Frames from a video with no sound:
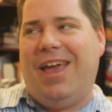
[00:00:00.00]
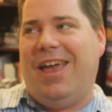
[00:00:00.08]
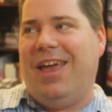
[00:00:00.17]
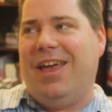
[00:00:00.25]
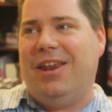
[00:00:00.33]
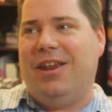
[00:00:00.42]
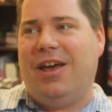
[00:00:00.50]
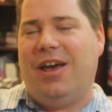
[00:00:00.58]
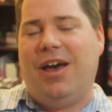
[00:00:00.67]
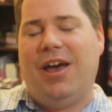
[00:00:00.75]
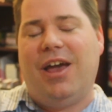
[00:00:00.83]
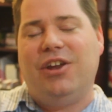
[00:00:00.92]
and
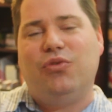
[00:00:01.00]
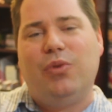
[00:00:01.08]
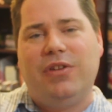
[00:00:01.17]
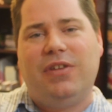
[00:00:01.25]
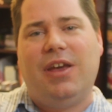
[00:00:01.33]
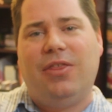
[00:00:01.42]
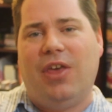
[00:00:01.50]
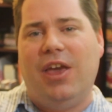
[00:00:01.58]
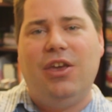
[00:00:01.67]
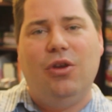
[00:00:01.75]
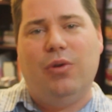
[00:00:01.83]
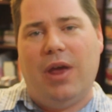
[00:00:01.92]
uh, I just want to say
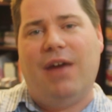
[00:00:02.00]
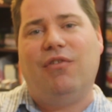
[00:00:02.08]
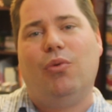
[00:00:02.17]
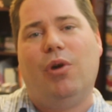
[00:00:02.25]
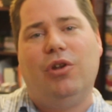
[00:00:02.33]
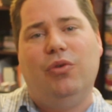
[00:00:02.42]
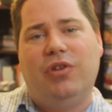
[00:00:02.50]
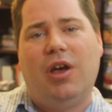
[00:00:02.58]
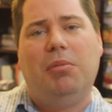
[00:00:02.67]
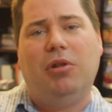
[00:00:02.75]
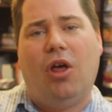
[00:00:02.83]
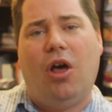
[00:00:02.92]
thank you to everyone who's
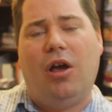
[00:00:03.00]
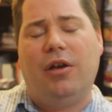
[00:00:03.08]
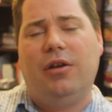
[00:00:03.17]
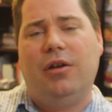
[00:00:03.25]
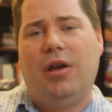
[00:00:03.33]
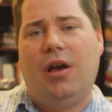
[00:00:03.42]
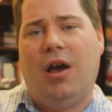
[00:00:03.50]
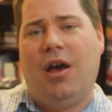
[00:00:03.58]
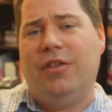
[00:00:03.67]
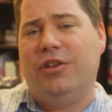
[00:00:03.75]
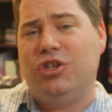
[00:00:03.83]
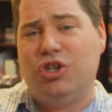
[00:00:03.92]
come along uh,
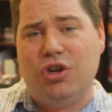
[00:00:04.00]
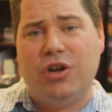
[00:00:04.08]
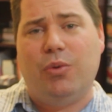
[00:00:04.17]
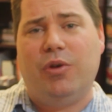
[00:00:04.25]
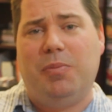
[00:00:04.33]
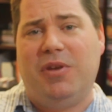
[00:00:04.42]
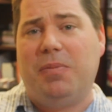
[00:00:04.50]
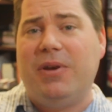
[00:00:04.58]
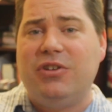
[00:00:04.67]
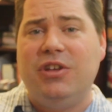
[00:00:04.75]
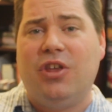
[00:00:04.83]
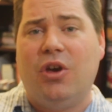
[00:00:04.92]
this journey with me,
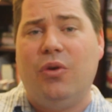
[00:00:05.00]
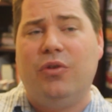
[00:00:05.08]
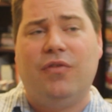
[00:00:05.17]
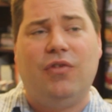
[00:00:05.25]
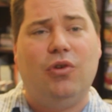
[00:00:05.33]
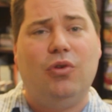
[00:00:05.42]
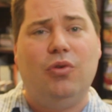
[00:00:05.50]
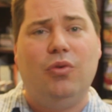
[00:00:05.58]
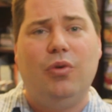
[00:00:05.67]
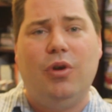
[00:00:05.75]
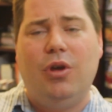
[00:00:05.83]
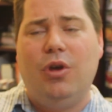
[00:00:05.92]
especially those of
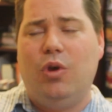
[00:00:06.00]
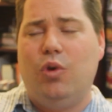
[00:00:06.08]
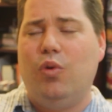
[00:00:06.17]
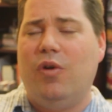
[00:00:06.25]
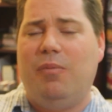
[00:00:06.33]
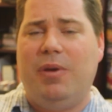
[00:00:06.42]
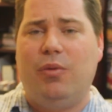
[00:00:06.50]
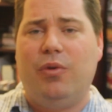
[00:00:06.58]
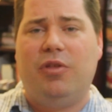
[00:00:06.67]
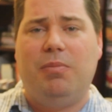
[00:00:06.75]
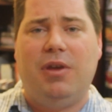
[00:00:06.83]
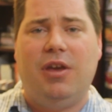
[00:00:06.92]
you who have been
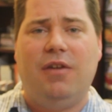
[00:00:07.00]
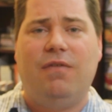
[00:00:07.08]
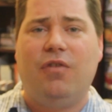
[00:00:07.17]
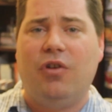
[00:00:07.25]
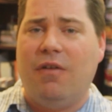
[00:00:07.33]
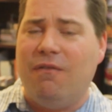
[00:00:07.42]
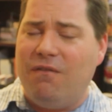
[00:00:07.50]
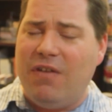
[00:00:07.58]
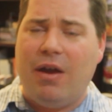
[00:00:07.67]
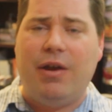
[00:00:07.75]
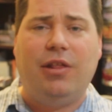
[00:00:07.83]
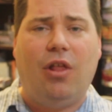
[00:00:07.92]
with me for a
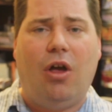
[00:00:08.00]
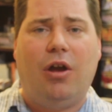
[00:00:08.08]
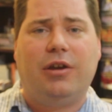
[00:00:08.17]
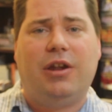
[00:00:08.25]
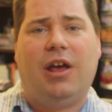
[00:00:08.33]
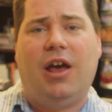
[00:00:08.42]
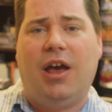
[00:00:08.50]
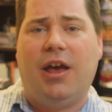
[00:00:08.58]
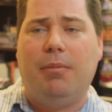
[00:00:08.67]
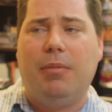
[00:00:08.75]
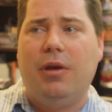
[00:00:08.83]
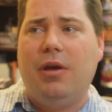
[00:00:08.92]
very long
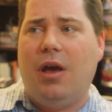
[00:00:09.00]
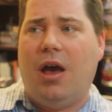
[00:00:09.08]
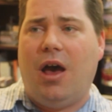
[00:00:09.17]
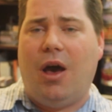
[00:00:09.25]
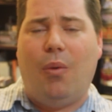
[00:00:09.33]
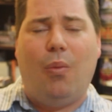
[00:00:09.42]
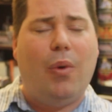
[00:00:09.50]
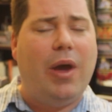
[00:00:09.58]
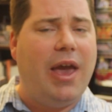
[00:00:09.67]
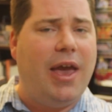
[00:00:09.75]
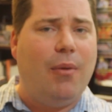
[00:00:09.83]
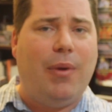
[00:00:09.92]
time, uh,
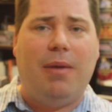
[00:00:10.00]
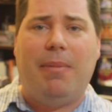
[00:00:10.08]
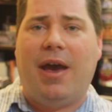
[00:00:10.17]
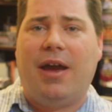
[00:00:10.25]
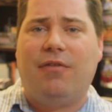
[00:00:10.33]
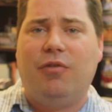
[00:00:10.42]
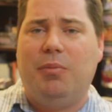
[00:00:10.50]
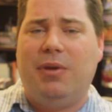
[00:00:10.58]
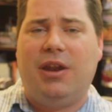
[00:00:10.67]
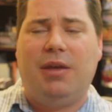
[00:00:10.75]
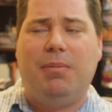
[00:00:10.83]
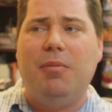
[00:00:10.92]
way, way back from the
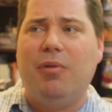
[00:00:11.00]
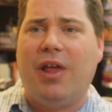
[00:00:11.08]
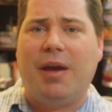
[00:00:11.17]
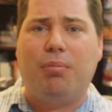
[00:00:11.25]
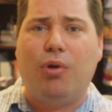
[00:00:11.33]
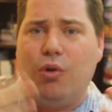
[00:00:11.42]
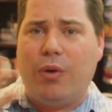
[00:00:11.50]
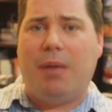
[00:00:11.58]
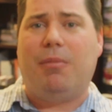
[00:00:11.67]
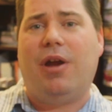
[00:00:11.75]
beginning. People like Programmer